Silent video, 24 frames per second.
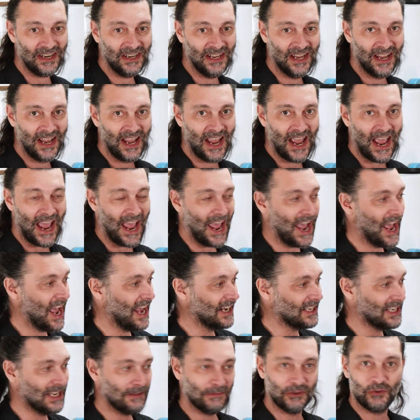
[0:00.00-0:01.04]
end,
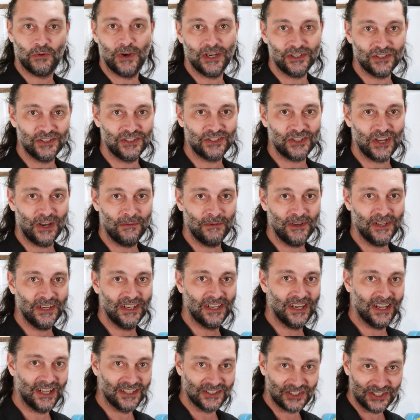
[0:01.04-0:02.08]
and keep the questions coming,
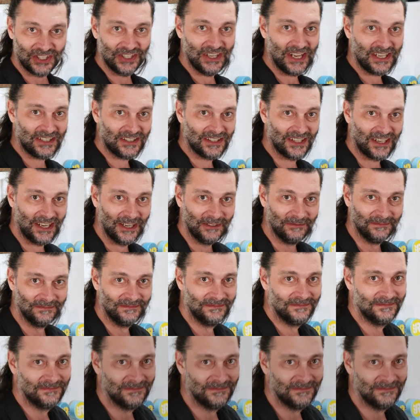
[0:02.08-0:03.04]
and I'll see you next time.